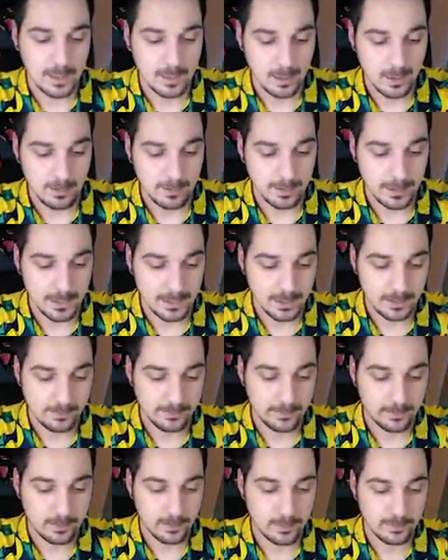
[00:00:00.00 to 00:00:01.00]
how I planned it
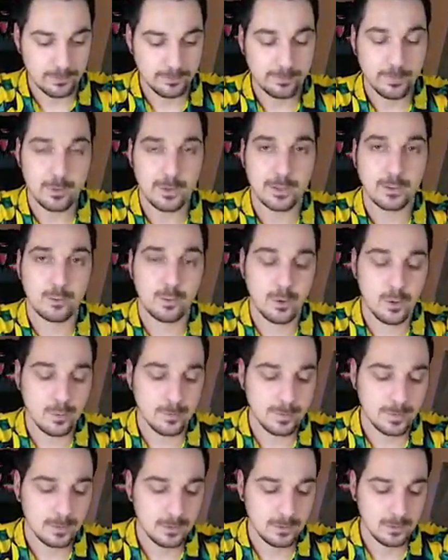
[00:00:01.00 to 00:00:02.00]
for, for it to
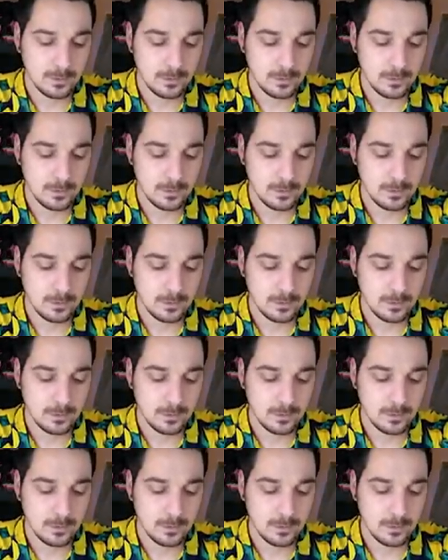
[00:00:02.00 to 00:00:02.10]
open.